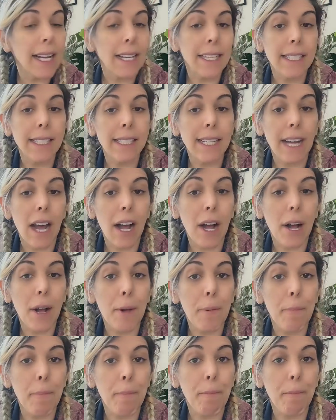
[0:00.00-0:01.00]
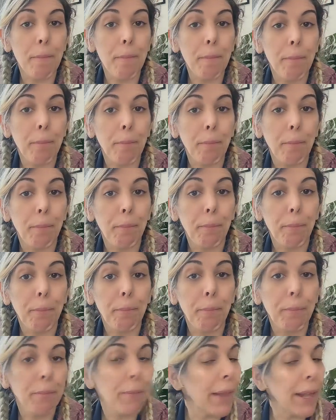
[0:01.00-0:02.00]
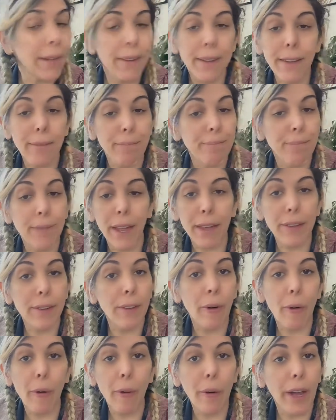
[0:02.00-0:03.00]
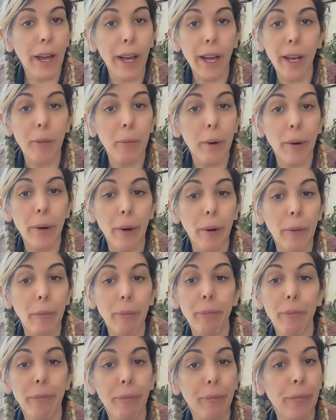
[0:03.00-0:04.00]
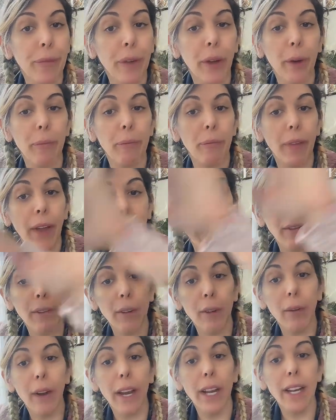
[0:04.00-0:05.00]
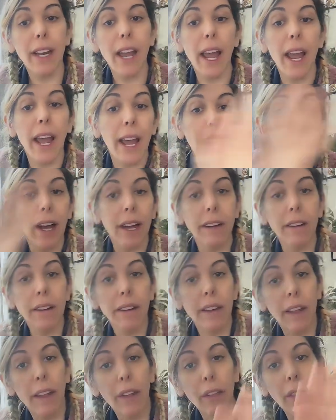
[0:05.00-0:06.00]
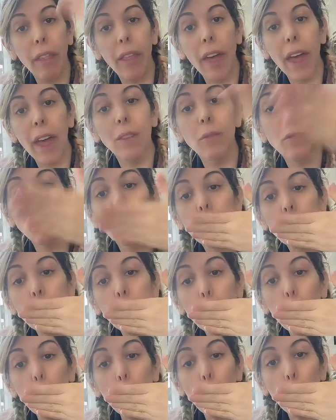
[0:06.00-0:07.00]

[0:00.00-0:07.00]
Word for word: And um, that's it. That's the whole kit and caboodle. So have a great day until then.